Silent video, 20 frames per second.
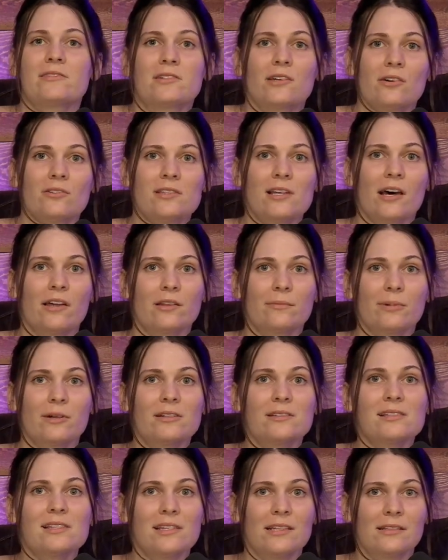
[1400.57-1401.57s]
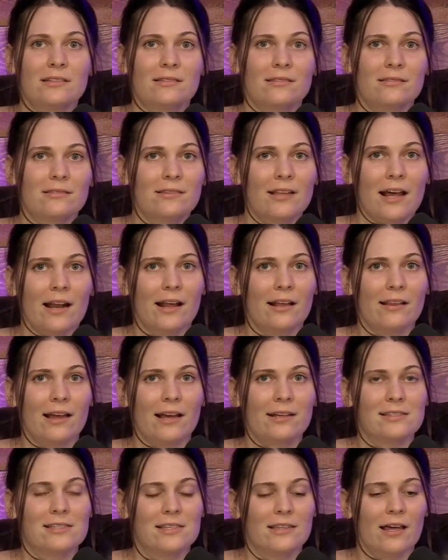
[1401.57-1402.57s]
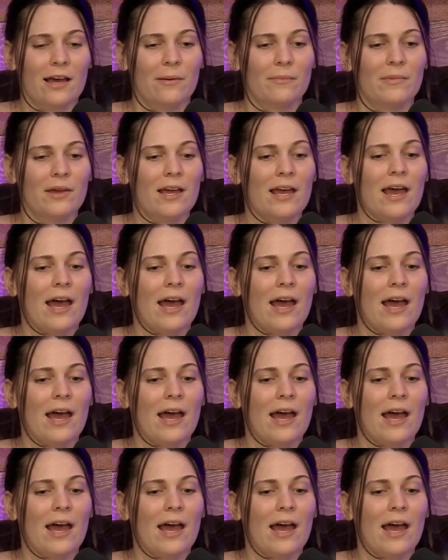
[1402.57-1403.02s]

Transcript: to go tell the person that I lied to them.